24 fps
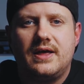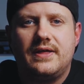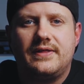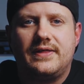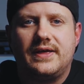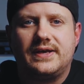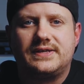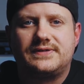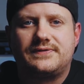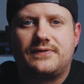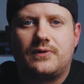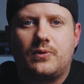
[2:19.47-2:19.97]

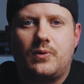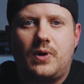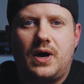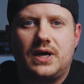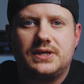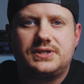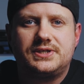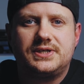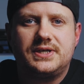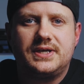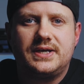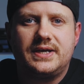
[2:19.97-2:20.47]
Thanks for
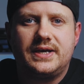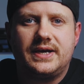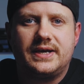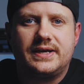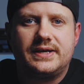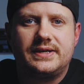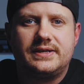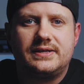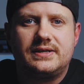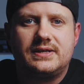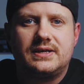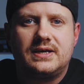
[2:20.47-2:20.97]
watching,
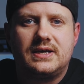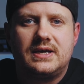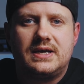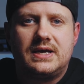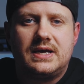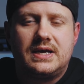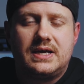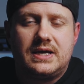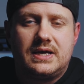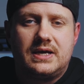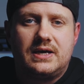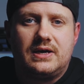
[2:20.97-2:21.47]
and
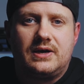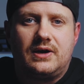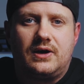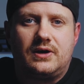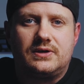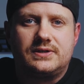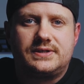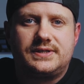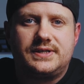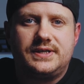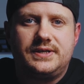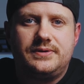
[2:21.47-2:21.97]

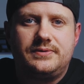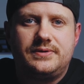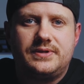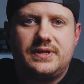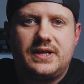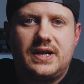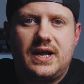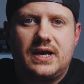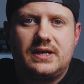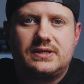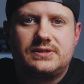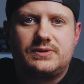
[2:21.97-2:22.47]
I'll see you in the
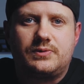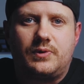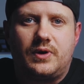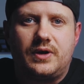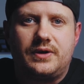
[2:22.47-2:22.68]
next